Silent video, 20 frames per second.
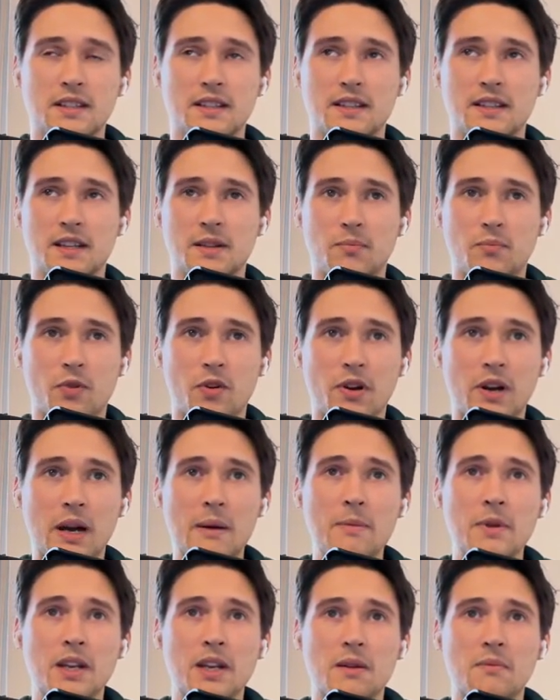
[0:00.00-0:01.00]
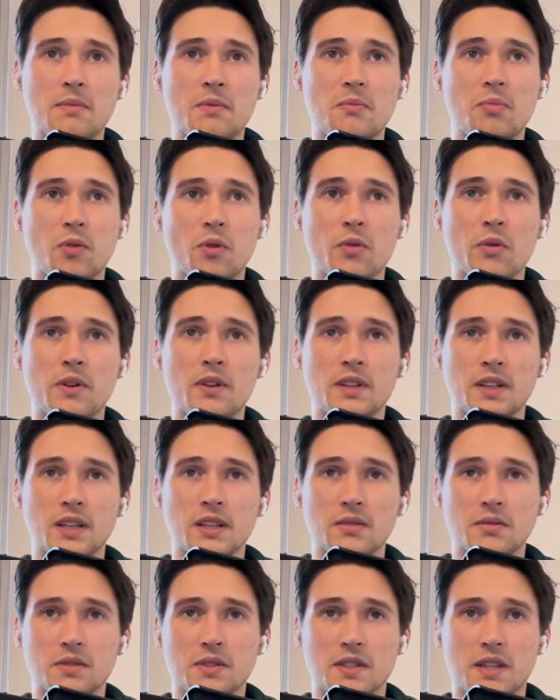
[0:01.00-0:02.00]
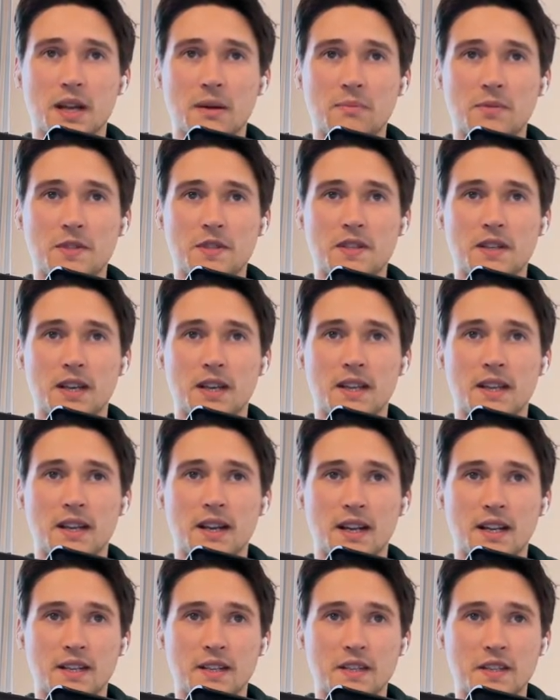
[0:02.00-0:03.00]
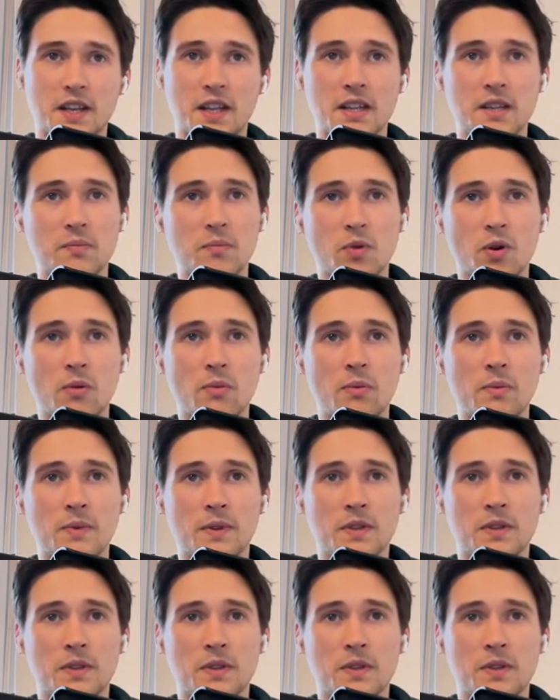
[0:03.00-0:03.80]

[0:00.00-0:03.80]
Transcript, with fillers: that programming can be broken into steps and then understand the problem,